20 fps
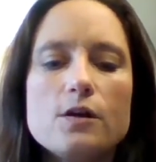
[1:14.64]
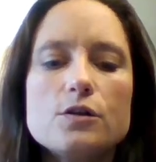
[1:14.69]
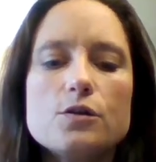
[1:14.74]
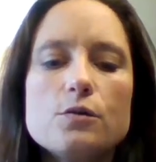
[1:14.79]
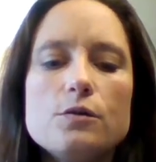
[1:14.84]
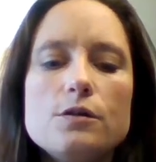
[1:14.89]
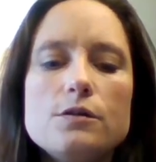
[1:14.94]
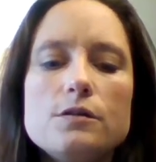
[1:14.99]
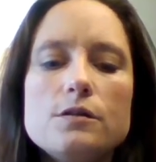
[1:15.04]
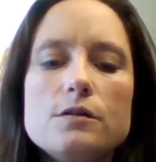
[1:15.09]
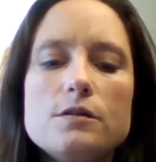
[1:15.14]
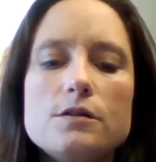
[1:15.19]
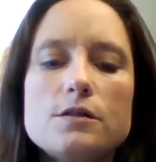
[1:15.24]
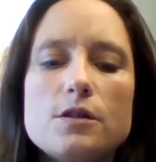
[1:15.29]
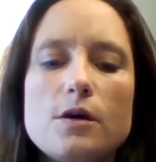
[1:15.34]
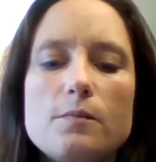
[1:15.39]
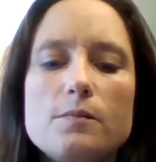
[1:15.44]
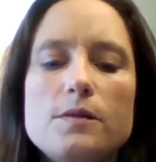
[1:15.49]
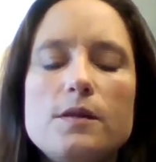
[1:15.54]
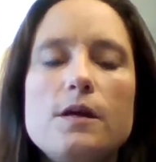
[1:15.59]
So this is
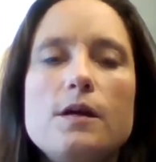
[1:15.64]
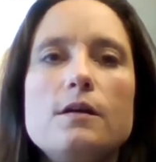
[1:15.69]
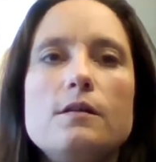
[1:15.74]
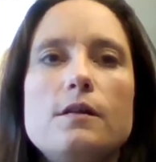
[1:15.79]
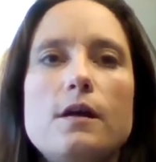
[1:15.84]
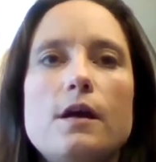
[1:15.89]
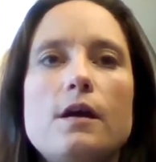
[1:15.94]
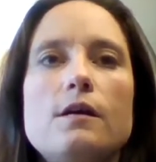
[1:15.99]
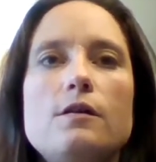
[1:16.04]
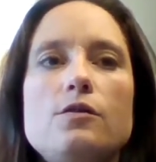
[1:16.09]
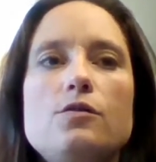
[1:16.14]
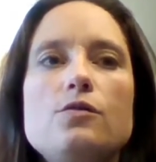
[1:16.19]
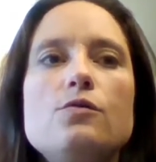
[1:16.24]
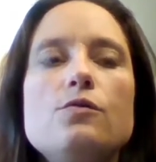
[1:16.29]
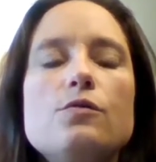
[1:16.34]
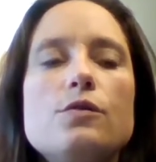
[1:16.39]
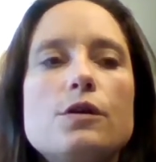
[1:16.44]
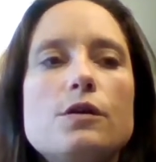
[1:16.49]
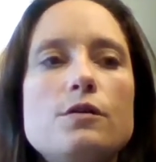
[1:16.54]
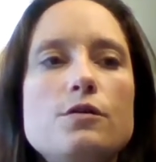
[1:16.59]
something that
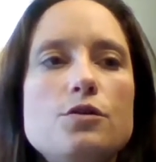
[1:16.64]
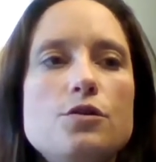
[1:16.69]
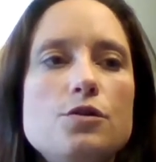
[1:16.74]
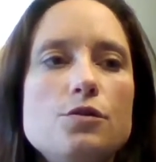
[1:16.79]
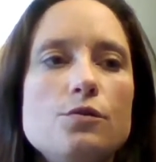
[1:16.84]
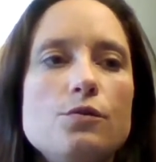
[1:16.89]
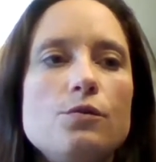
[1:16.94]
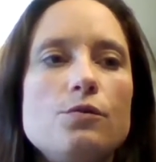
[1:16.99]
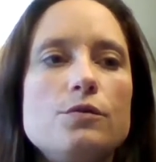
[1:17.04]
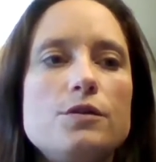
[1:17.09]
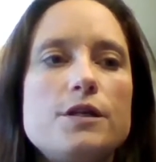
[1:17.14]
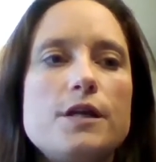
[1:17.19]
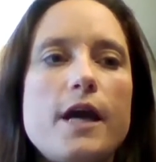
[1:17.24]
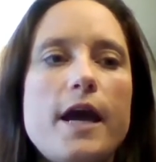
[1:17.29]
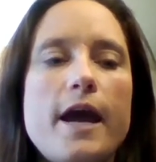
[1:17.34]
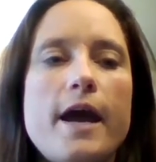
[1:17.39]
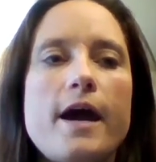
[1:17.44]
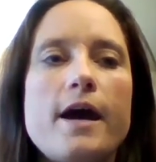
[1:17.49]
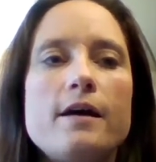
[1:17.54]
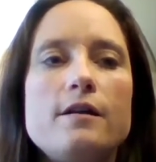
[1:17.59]
you can do to
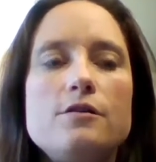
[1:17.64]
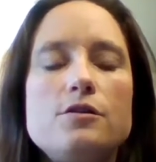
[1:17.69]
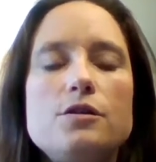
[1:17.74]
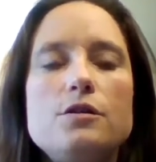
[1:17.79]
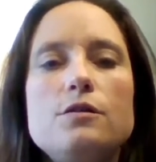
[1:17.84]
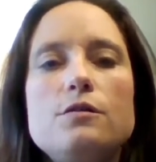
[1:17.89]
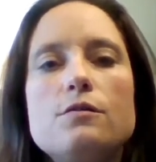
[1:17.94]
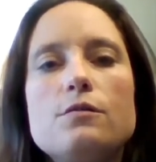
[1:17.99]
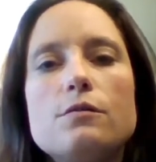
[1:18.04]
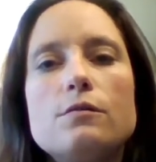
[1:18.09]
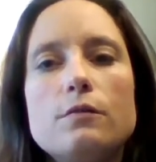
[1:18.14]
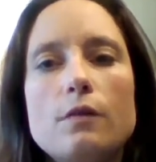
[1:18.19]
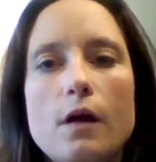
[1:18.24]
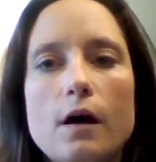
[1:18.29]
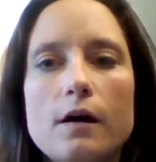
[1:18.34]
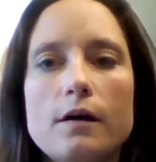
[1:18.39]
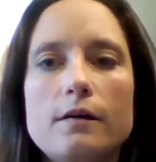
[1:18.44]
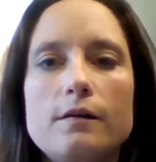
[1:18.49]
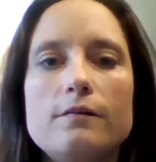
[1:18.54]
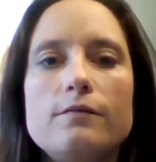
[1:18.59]
add to your
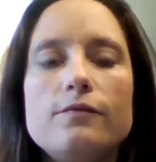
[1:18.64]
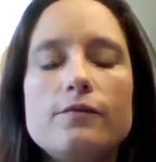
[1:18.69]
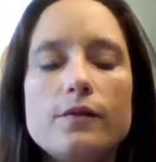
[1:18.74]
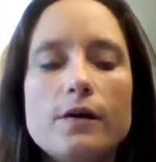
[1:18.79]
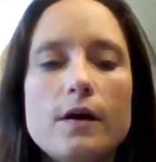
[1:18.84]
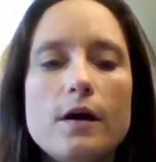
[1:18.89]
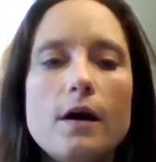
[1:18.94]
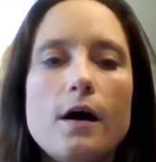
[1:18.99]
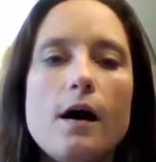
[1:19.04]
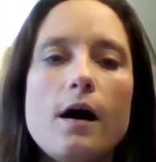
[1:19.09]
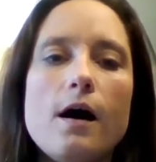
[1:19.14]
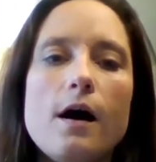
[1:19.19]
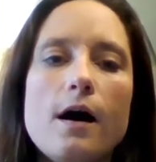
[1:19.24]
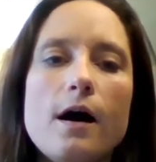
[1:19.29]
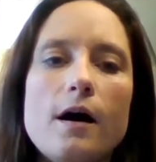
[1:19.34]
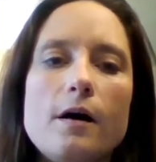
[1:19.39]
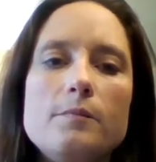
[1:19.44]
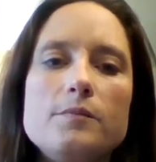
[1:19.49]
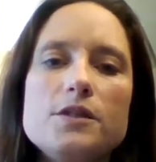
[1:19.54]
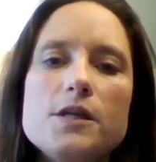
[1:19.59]
life
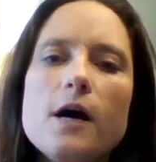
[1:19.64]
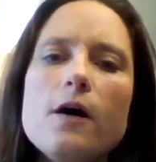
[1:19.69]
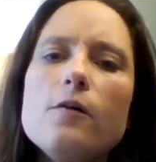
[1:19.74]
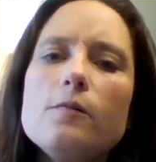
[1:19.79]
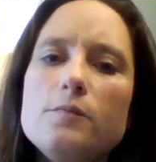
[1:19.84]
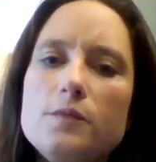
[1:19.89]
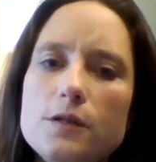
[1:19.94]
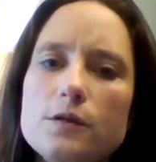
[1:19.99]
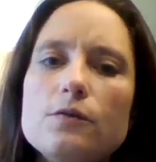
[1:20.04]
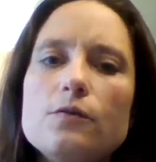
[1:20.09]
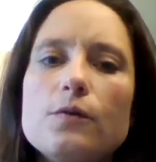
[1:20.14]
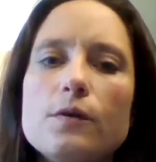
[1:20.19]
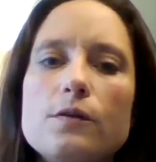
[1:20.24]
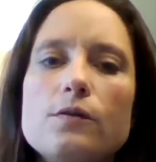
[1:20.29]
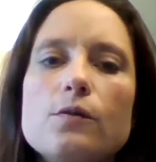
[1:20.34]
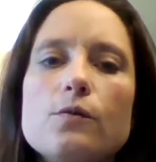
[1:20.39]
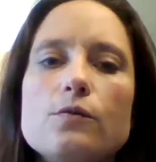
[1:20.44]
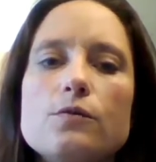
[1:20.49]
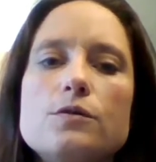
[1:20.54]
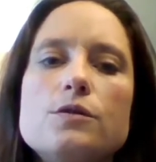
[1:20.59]
to help deal with
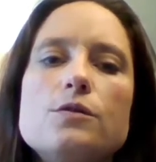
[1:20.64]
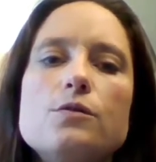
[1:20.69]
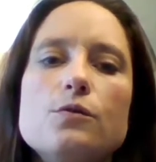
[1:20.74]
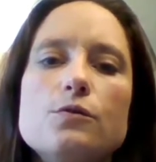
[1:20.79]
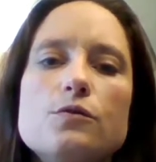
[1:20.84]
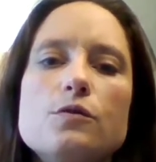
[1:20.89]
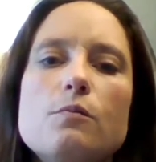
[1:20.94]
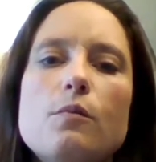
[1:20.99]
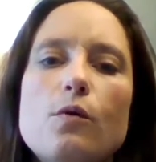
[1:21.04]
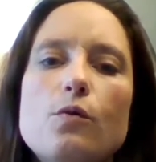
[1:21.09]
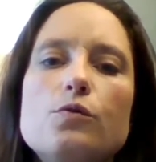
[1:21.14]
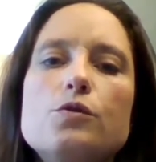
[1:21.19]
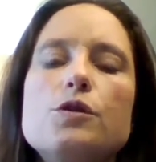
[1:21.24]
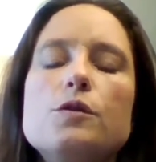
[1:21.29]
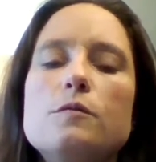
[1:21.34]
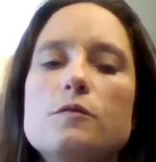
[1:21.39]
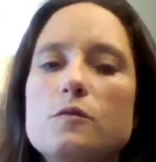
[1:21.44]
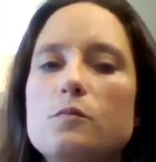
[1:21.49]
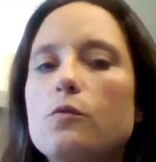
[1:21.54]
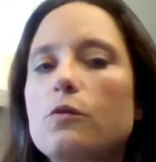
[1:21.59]
those
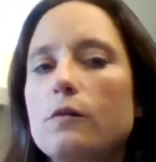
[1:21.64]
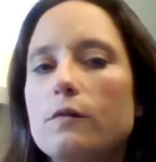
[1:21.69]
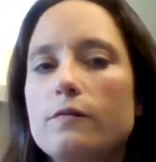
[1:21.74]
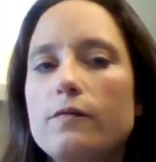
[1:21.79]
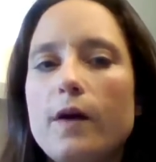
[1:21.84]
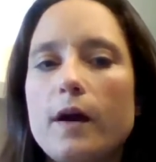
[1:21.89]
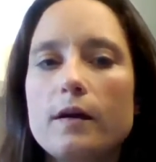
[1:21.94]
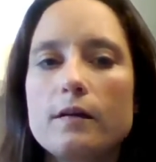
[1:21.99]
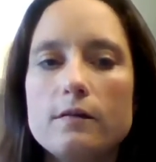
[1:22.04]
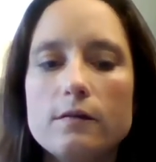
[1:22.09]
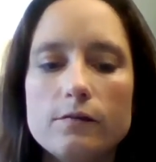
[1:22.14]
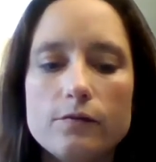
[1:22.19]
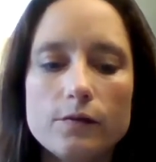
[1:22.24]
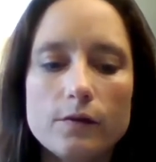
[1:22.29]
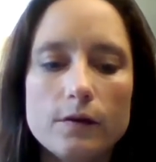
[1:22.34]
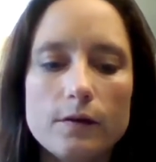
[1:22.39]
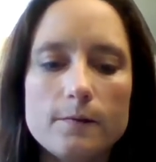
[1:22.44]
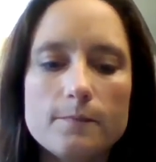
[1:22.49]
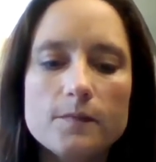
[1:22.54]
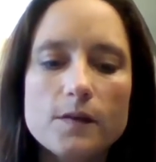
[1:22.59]
emotions more
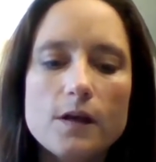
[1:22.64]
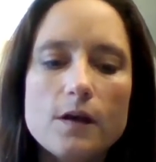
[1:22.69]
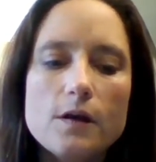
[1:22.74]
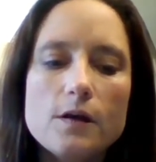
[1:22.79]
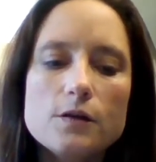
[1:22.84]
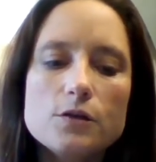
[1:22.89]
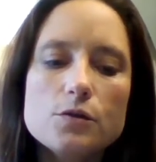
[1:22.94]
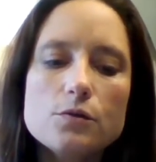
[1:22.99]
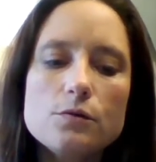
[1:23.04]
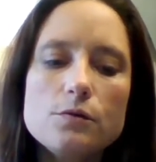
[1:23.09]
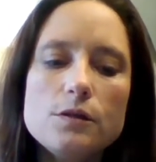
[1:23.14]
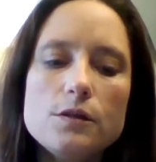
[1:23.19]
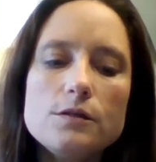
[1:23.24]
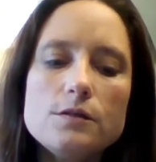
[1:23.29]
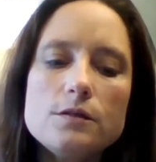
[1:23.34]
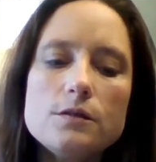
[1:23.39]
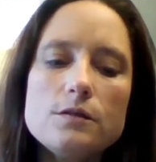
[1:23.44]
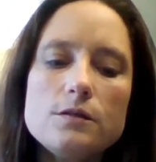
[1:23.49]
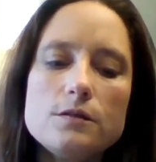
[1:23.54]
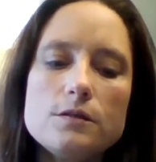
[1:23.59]
effectively. So
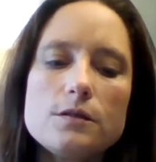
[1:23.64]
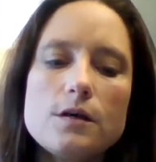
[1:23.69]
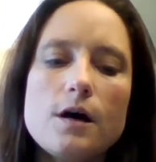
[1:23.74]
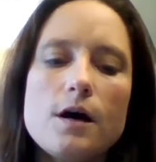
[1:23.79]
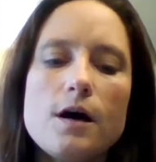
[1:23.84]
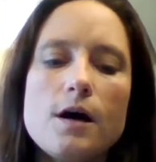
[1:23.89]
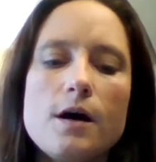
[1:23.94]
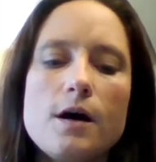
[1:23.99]
this is